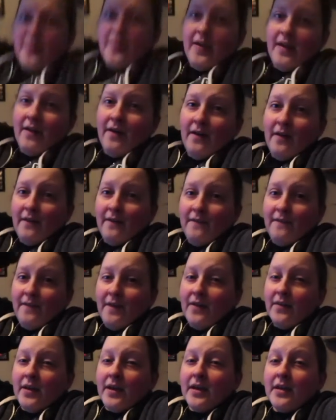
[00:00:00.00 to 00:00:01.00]
they are
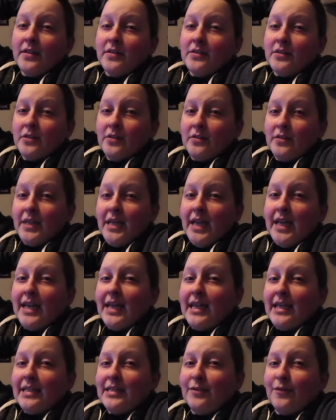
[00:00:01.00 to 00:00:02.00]
very concerned
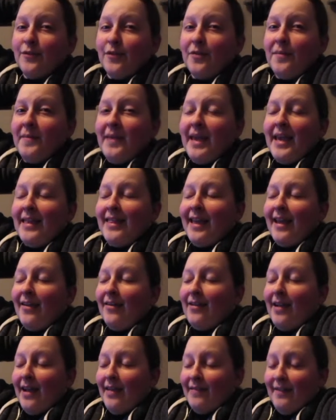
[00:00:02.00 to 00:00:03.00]
kitties for me. They
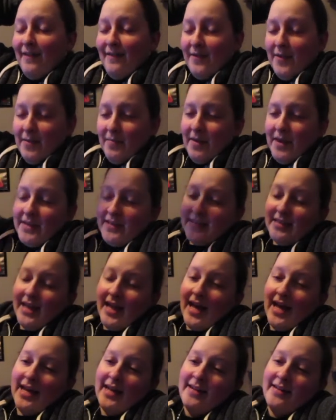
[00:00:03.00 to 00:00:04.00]
are not leaving my
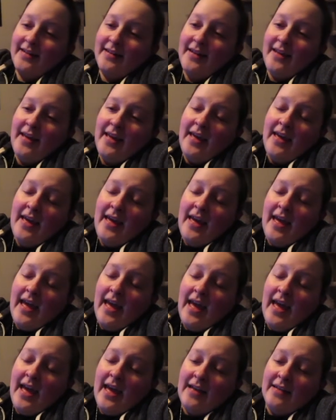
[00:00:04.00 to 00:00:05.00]
side.
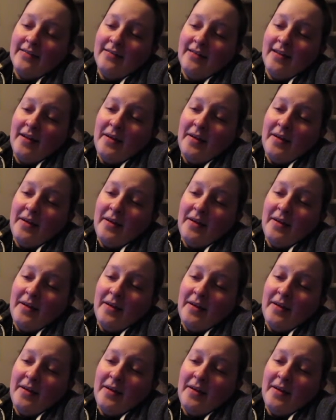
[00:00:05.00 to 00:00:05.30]
And